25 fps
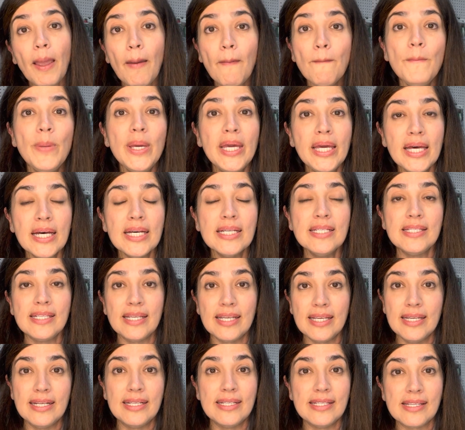because
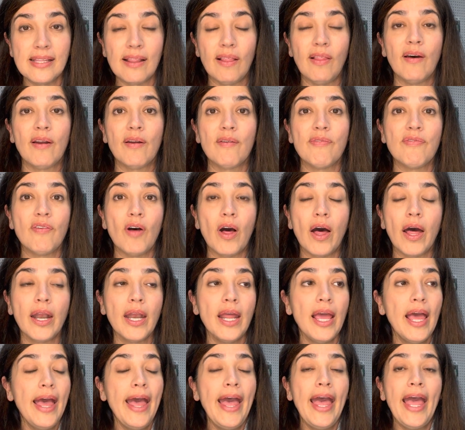it is a lot of fun